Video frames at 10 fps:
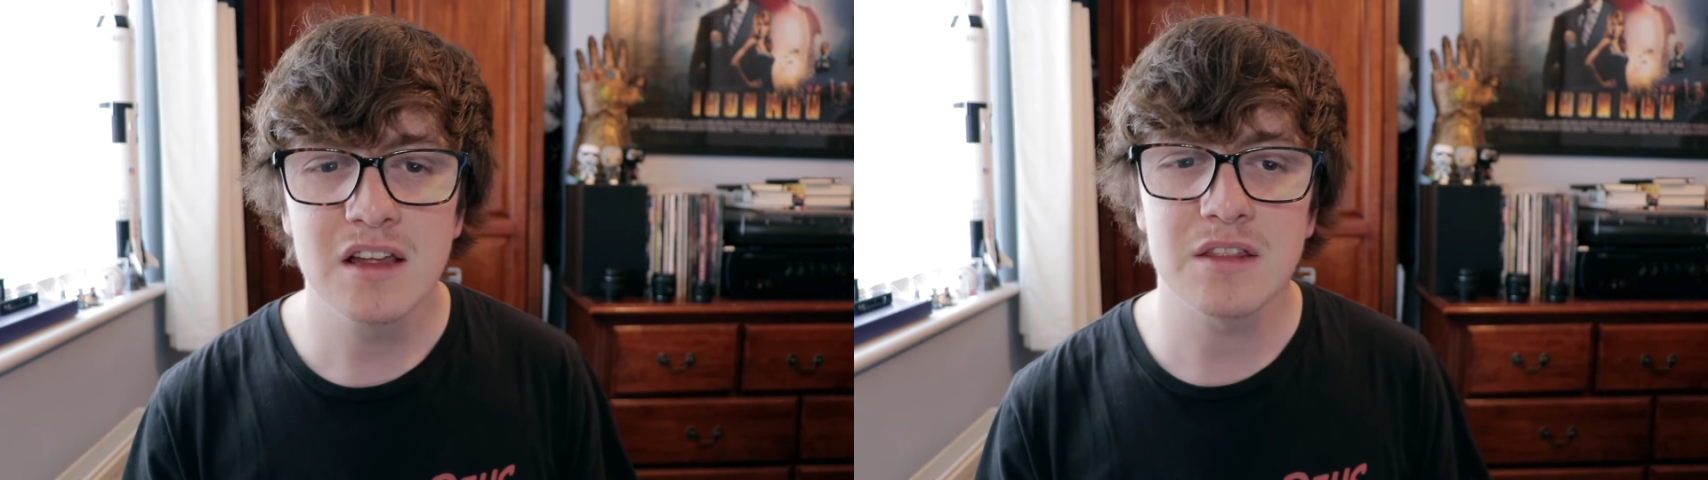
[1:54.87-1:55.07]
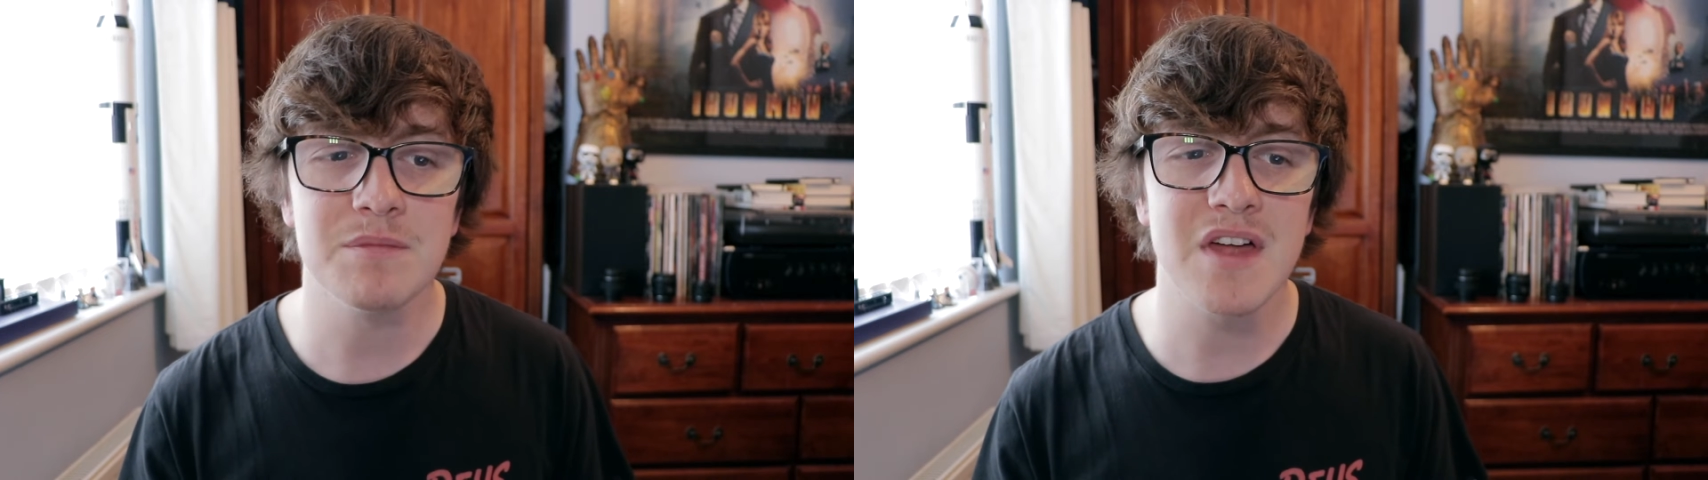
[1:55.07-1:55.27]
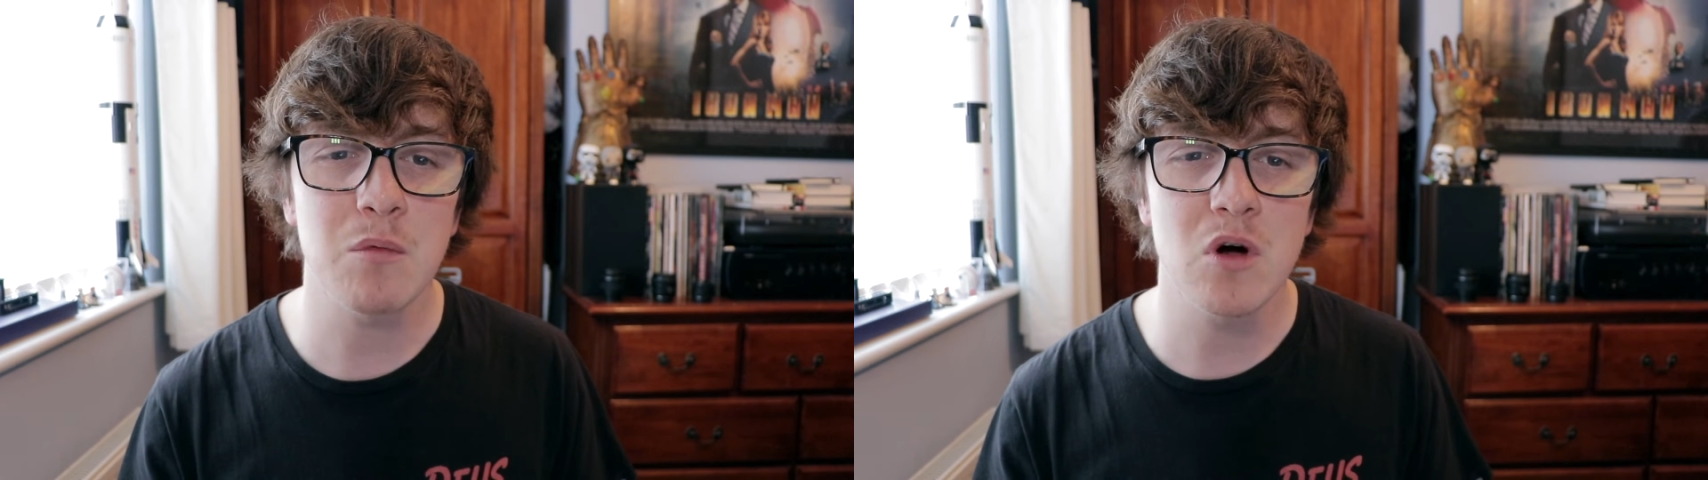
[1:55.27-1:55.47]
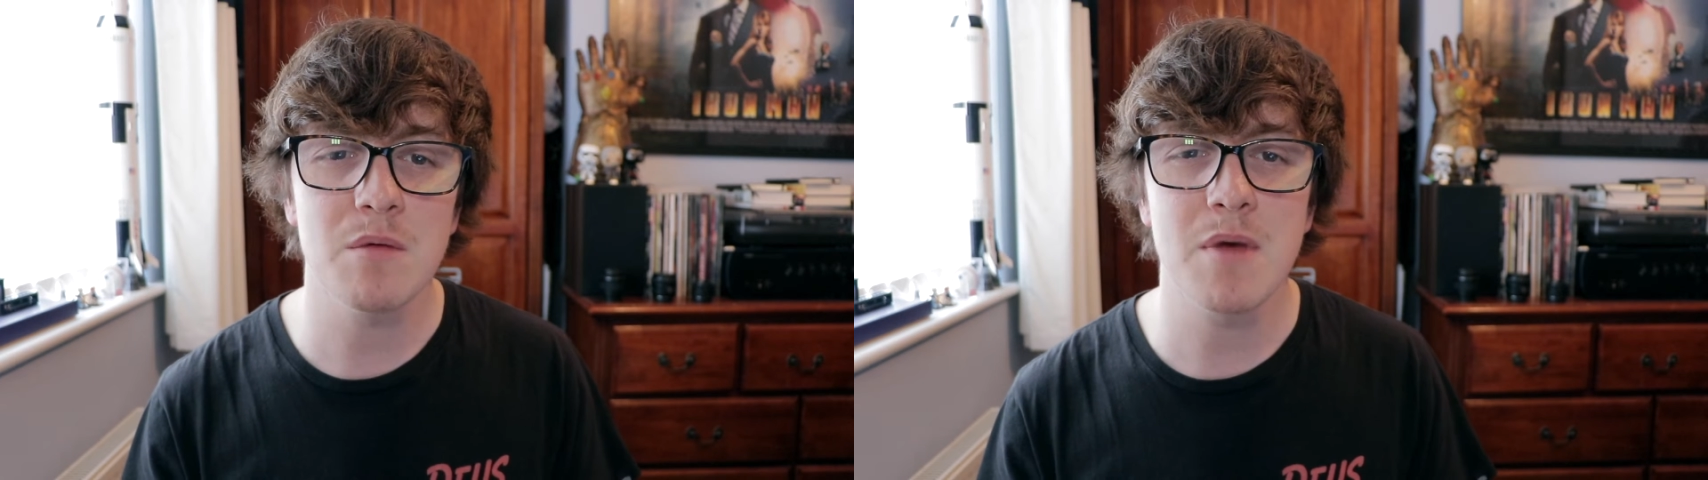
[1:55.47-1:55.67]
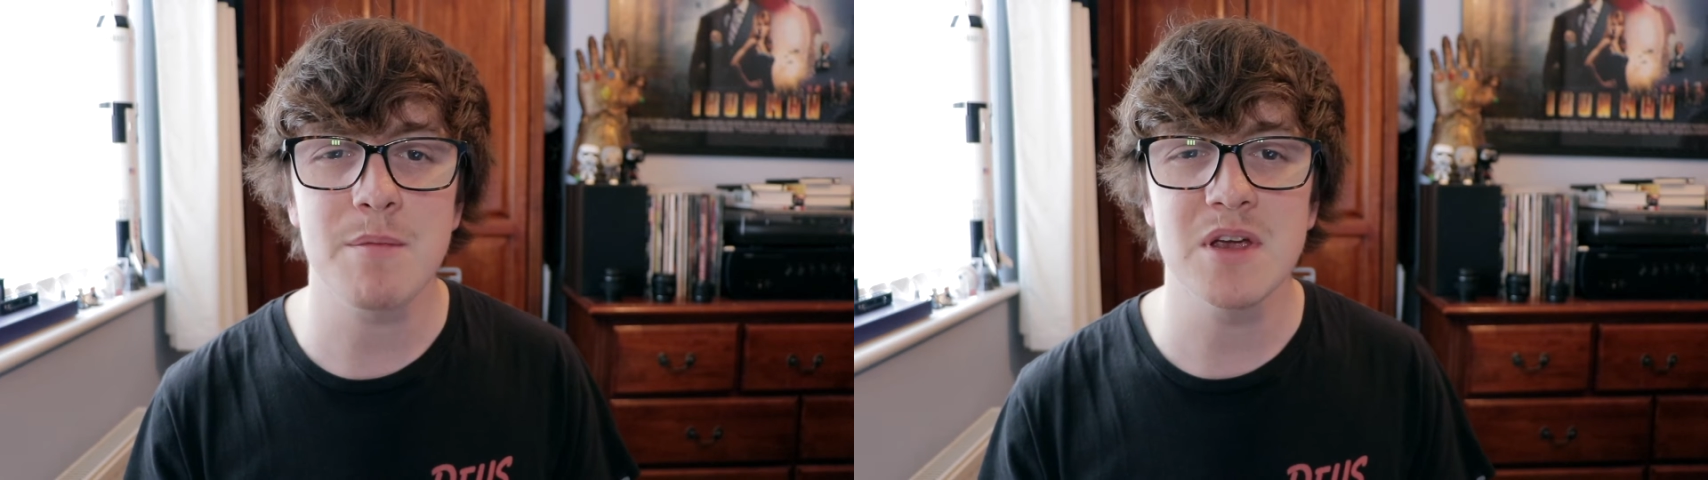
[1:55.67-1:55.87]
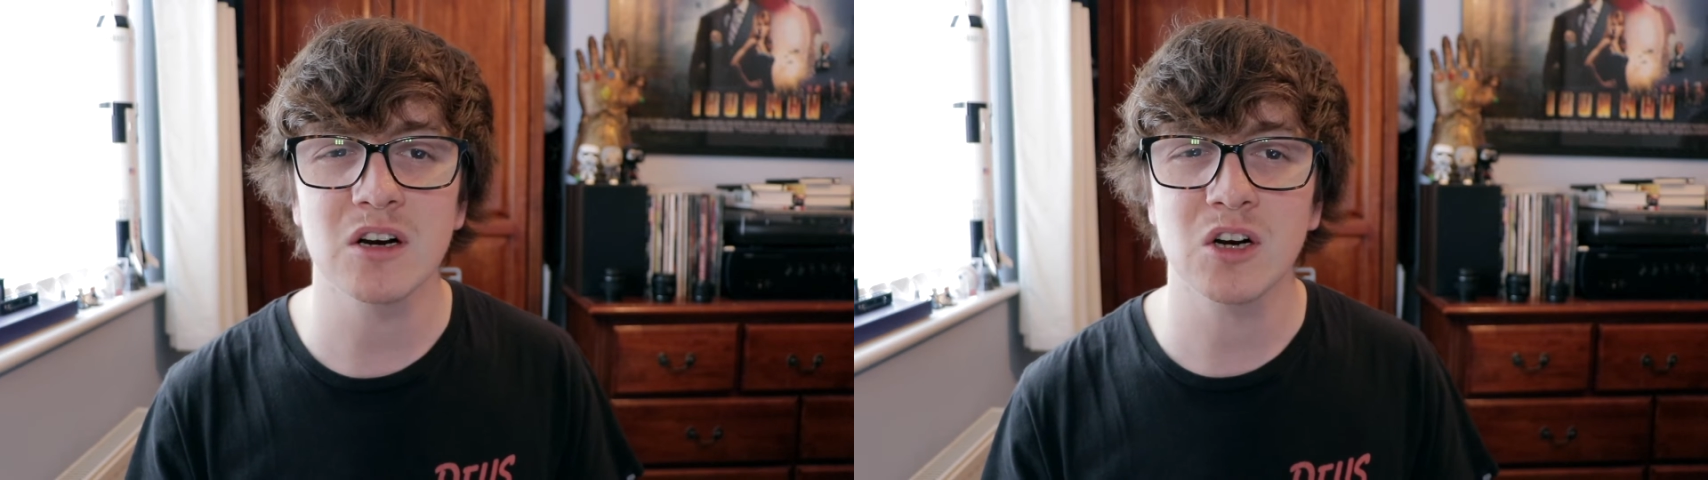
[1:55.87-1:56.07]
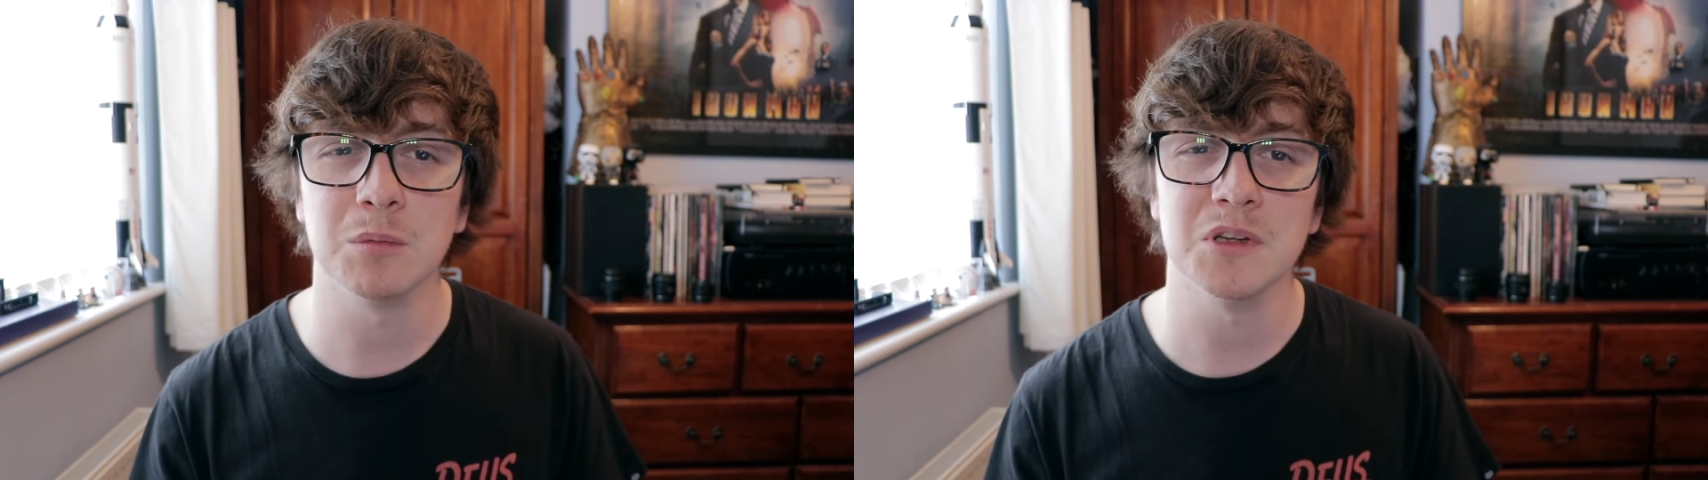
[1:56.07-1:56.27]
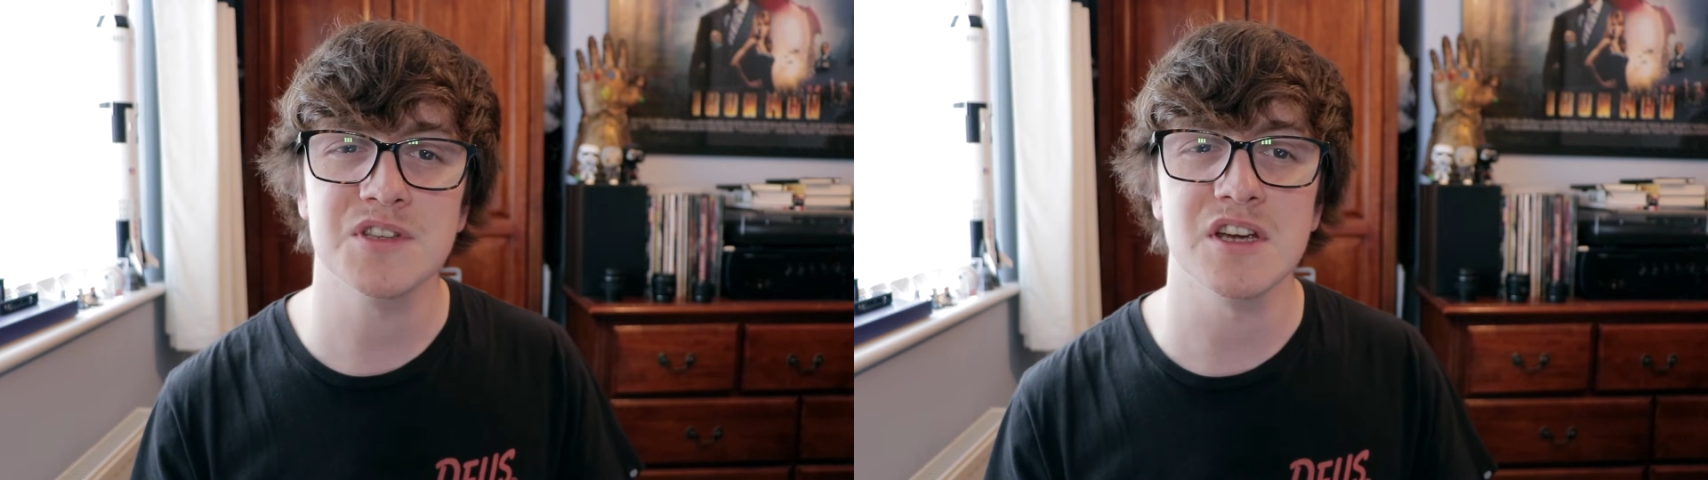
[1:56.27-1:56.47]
There were maybe a couple of